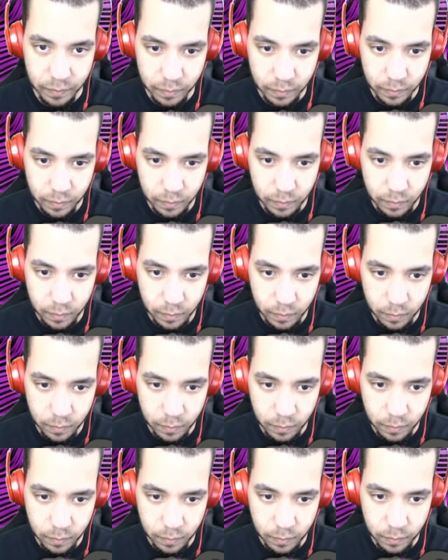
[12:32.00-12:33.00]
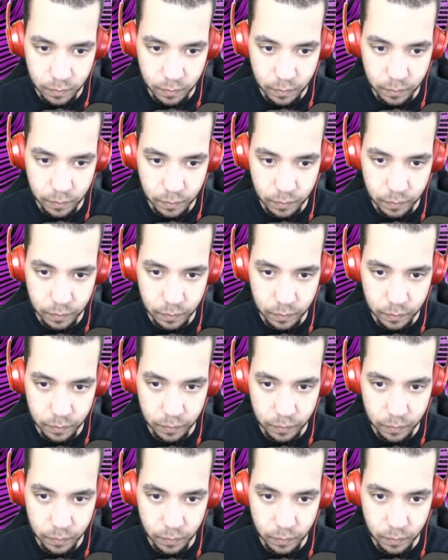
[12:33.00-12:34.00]

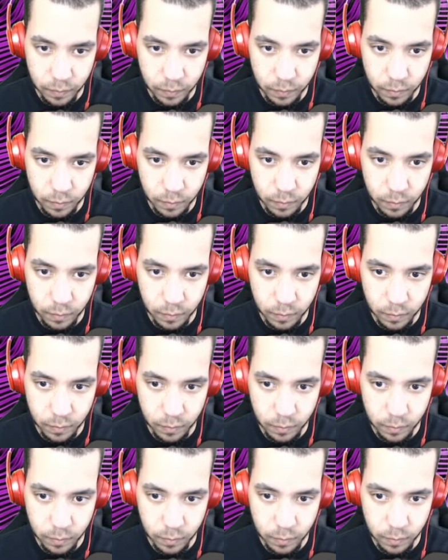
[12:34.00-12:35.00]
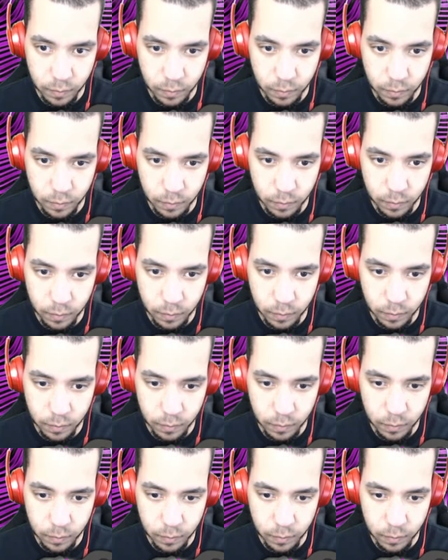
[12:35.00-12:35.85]
Nobody speaks.